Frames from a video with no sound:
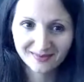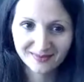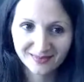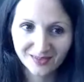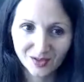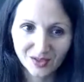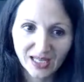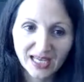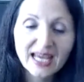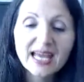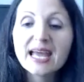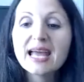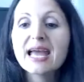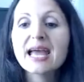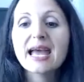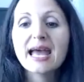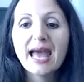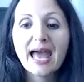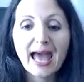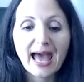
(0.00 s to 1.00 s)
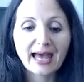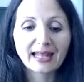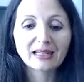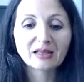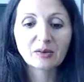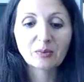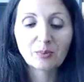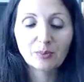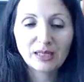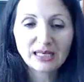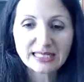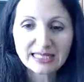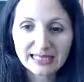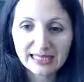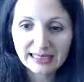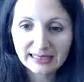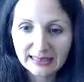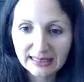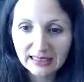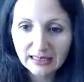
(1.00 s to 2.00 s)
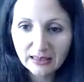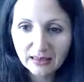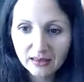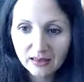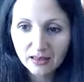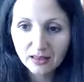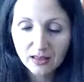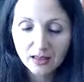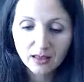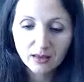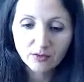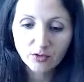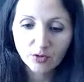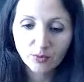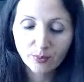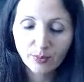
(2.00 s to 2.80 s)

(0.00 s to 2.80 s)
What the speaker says: Okay, and misliti, from